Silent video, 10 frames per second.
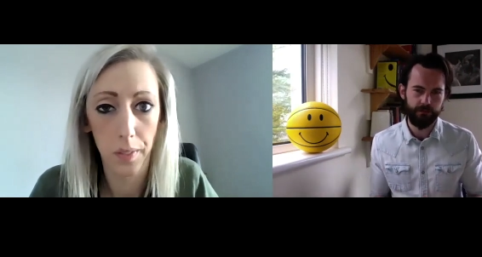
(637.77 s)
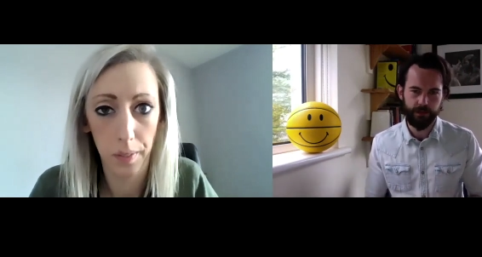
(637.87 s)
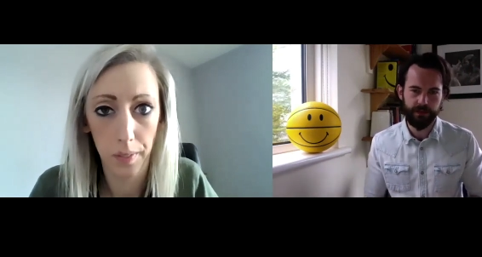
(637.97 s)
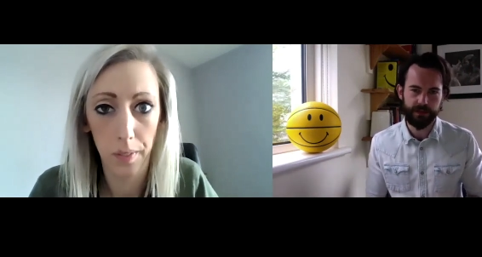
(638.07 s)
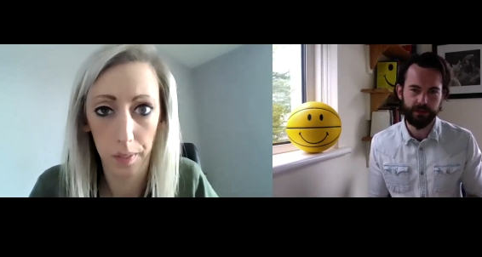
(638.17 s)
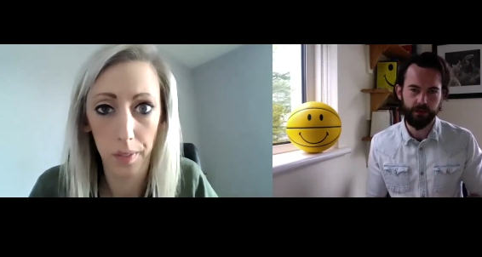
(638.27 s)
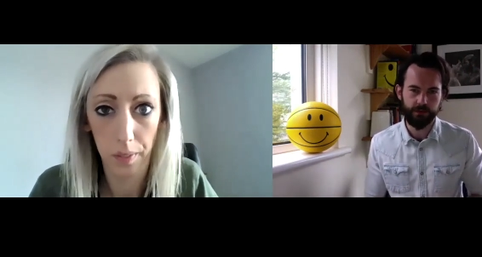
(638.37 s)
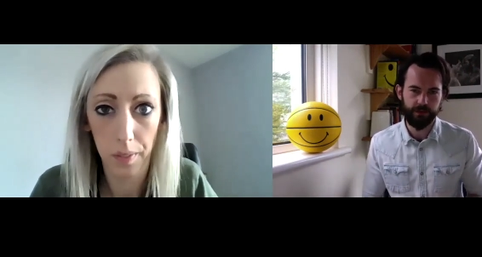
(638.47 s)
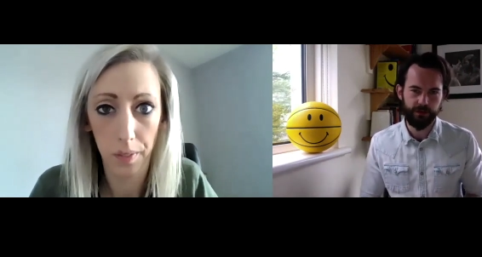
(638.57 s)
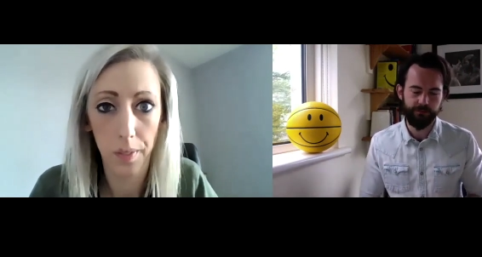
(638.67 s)
Speaker 1: about this
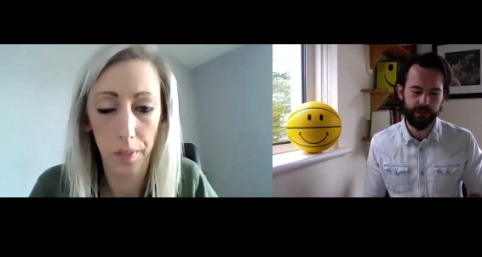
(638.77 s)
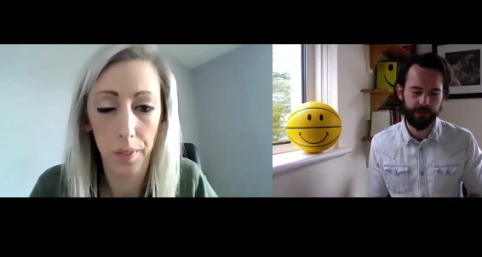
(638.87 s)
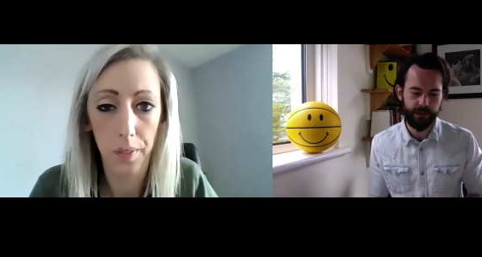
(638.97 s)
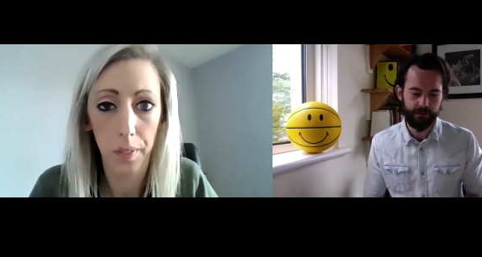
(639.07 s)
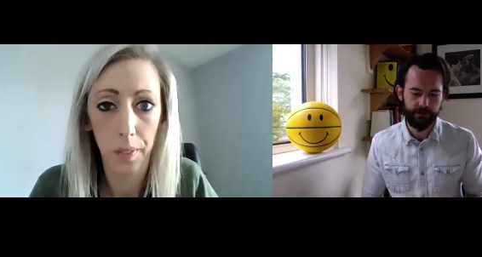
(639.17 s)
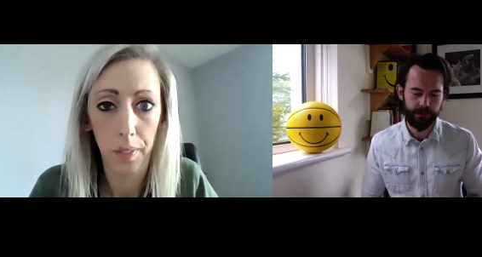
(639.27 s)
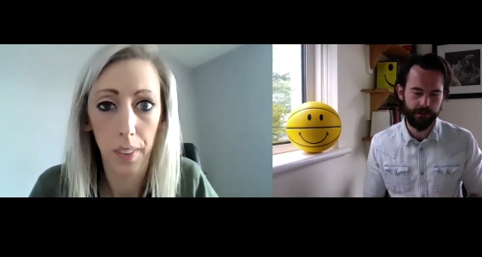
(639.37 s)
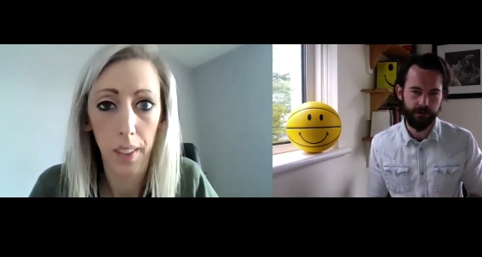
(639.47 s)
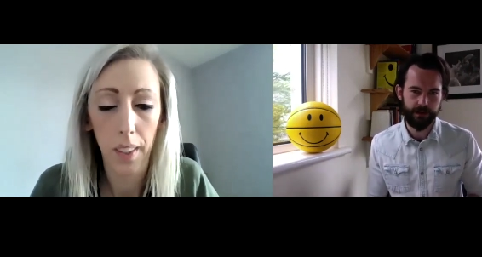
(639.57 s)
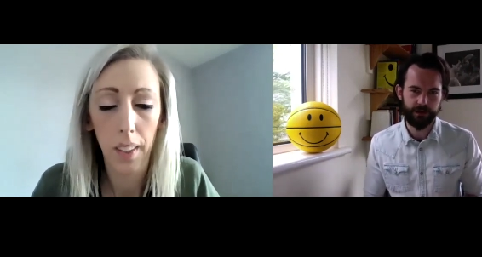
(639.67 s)
call to government and
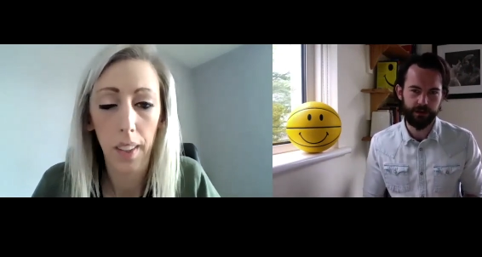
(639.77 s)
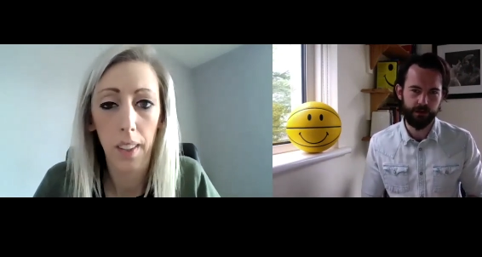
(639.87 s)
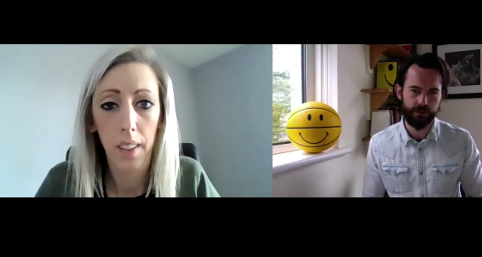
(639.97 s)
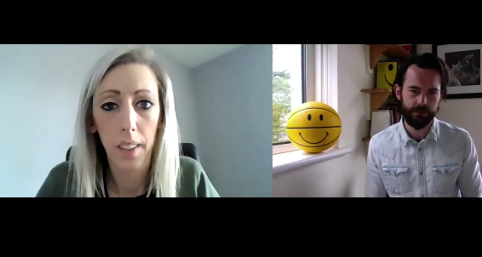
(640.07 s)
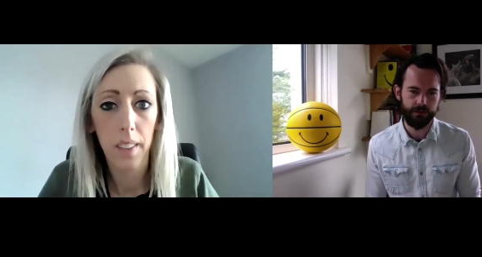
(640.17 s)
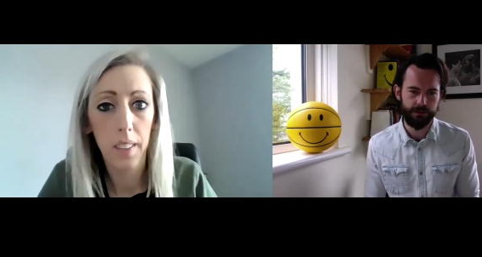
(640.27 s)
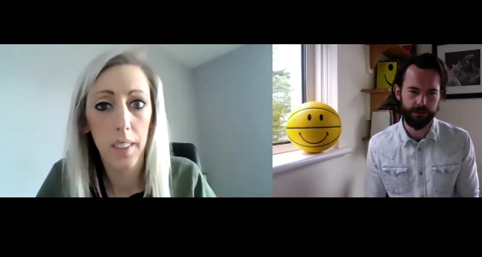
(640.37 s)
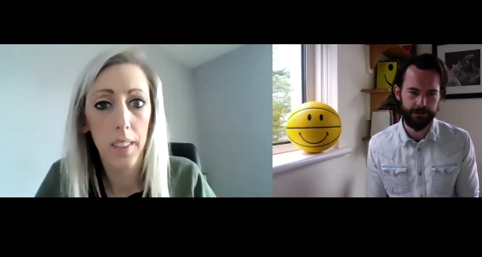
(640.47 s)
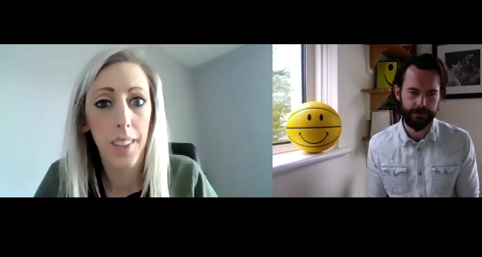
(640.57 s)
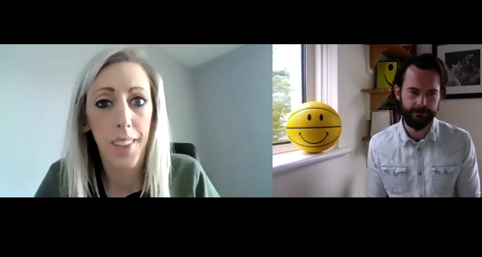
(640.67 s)
and how that's going?
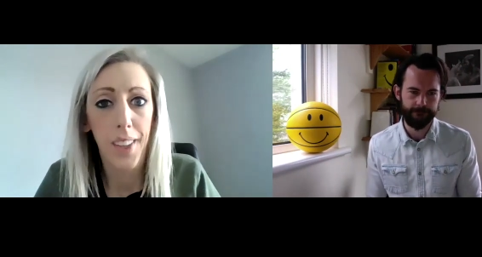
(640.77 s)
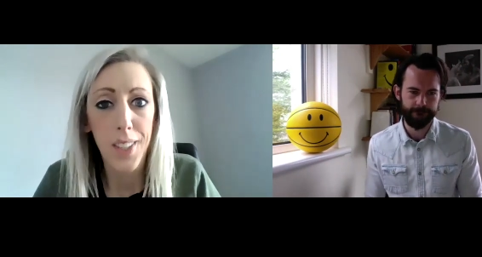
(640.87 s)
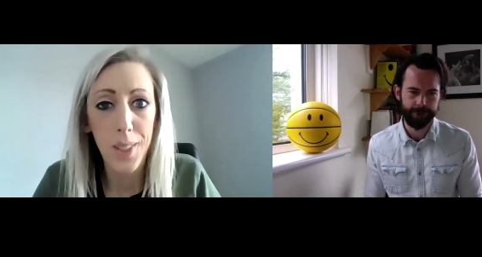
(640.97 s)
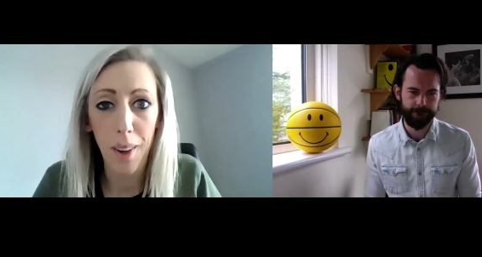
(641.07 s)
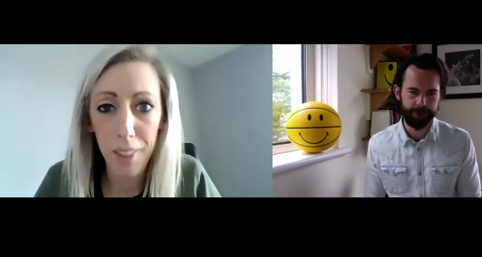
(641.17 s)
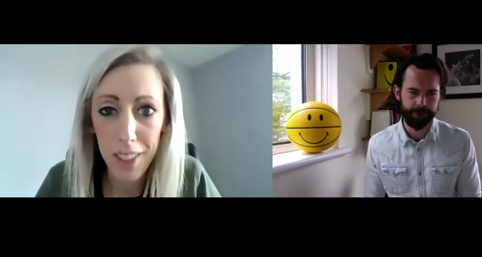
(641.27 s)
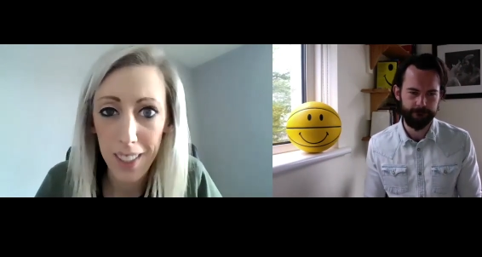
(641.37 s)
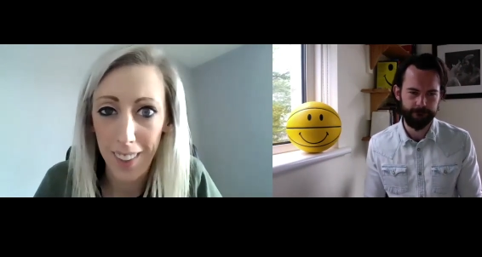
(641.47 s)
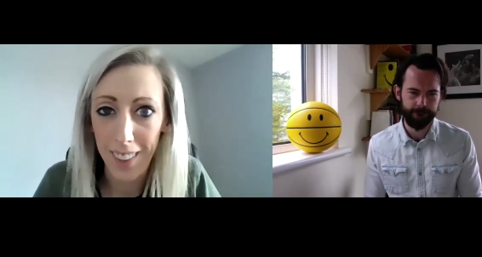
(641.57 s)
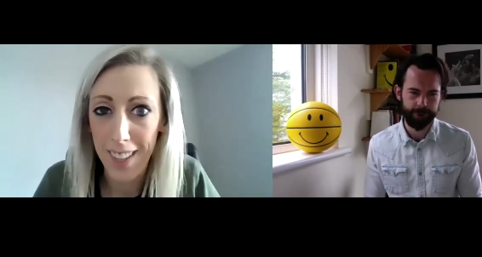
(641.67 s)
Speaker 2: Every
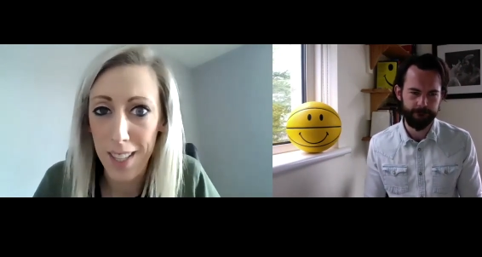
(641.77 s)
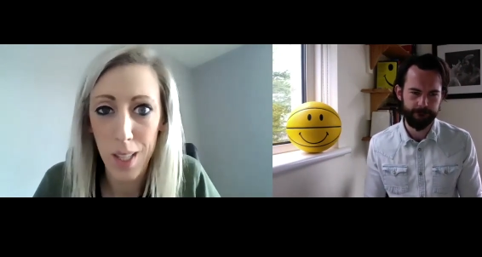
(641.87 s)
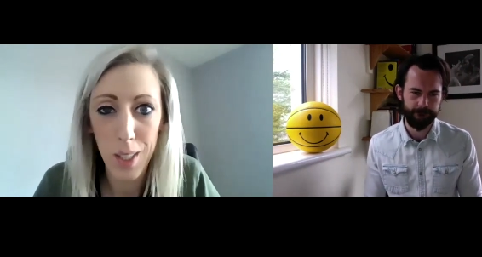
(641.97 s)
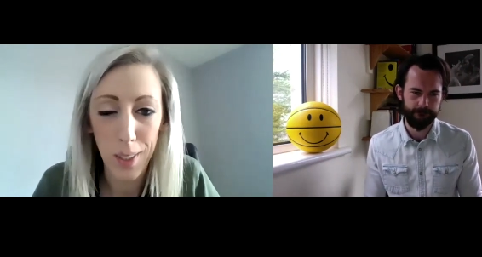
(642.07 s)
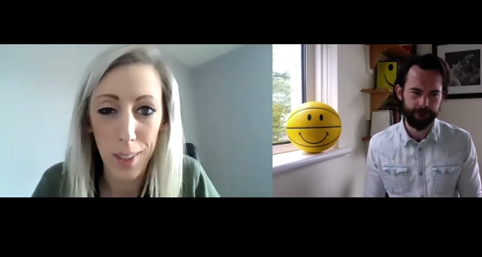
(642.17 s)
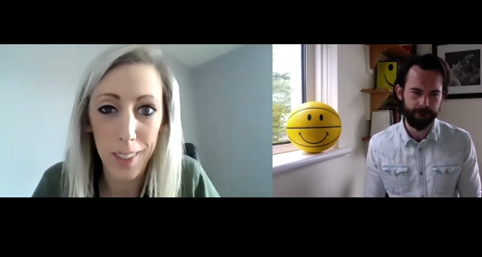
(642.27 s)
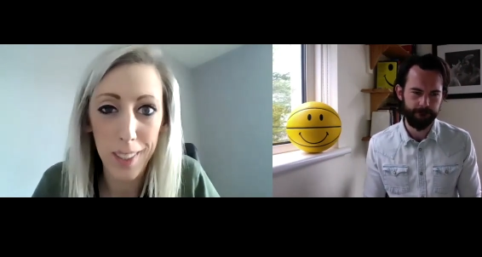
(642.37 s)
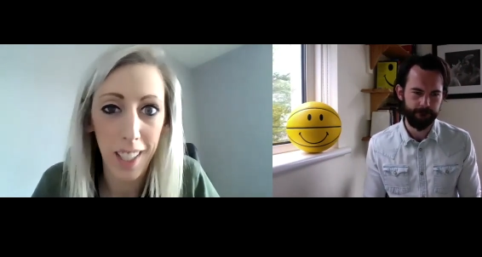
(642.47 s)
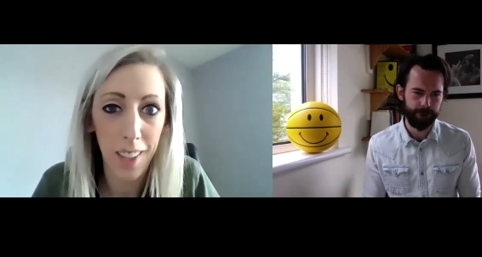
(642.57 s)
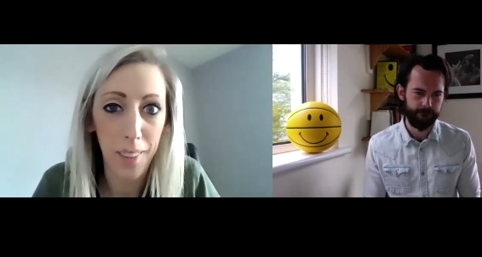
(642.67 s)
day is a school
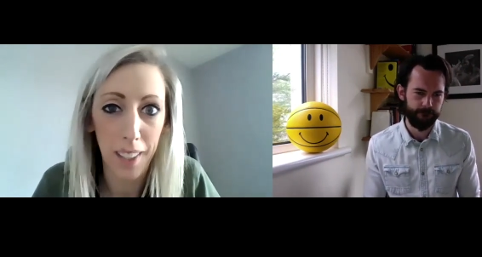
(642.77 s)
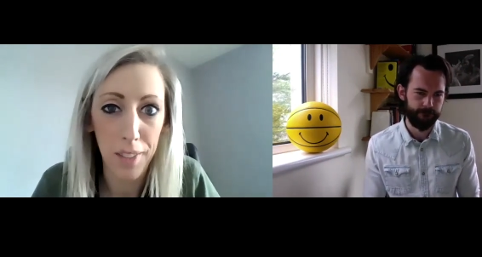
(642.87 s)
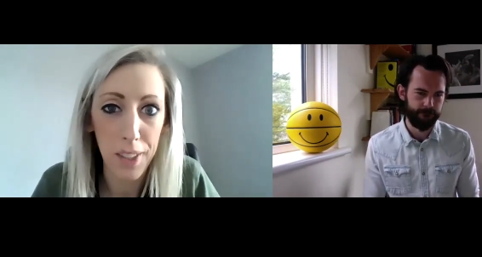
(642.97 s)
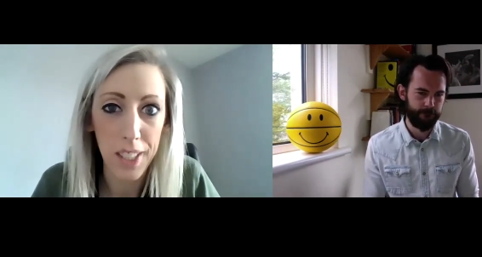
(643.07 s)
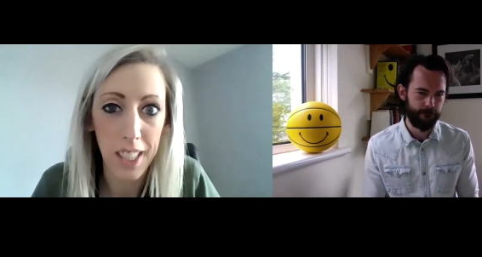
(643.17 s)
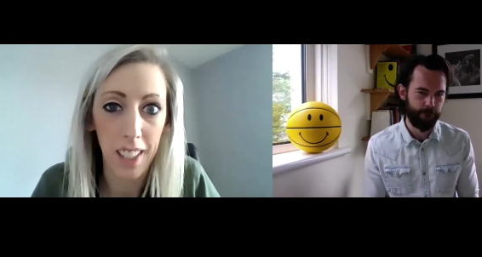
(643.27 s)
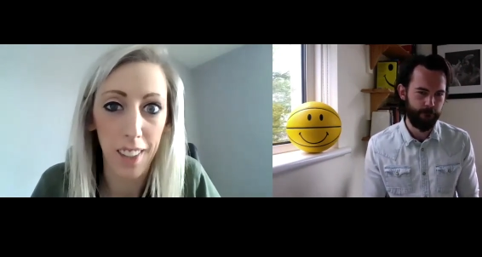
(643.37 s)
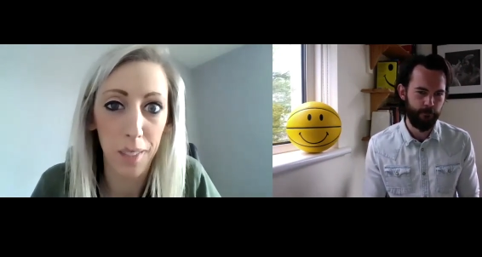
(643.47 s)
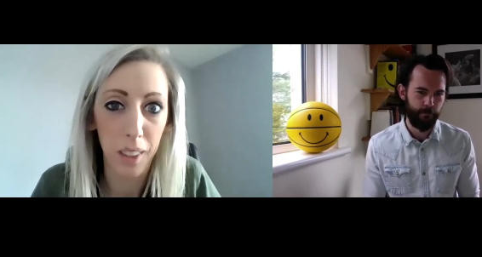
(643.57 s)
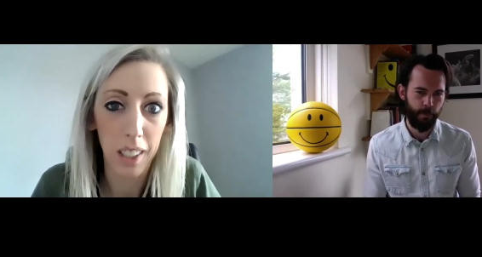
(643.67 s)
day whenever you're
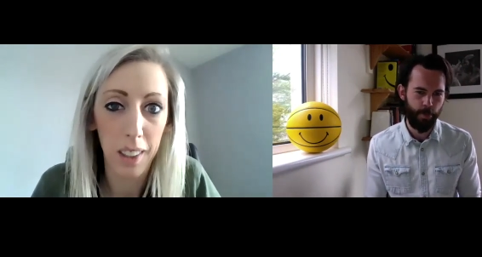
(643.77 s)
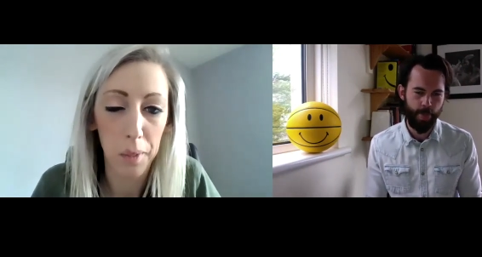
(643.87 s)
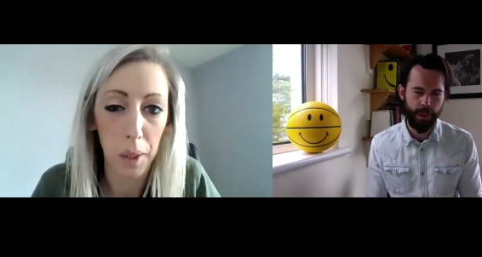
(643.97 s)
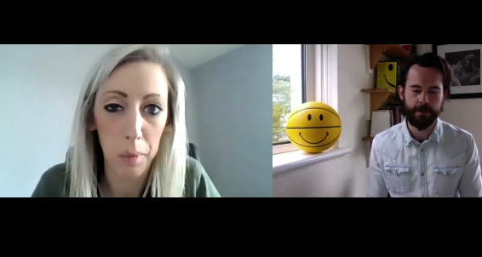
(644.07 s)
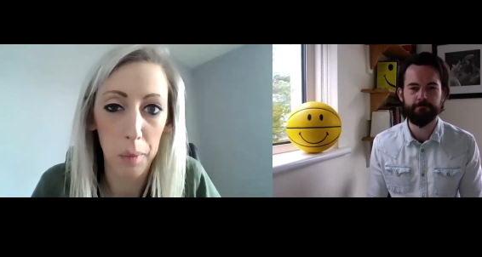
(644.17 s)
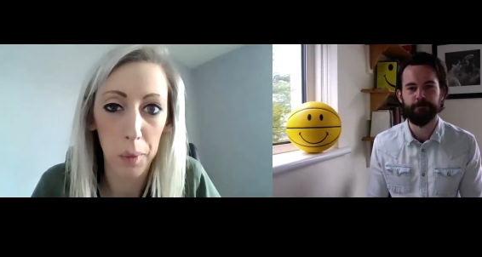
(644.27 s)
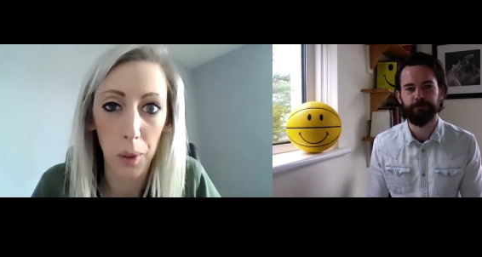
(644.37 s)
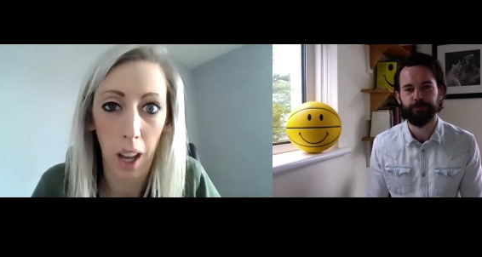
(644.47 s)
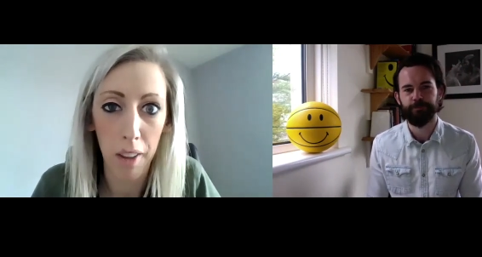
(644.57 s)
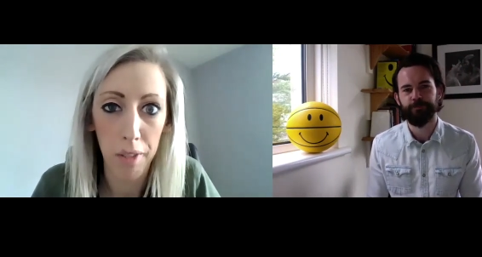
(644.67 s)
dealing with with
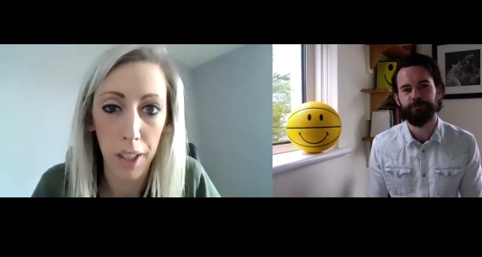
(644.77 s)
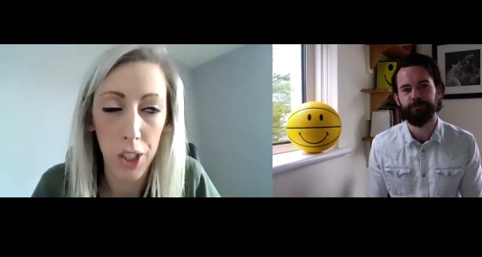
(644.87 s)
pro life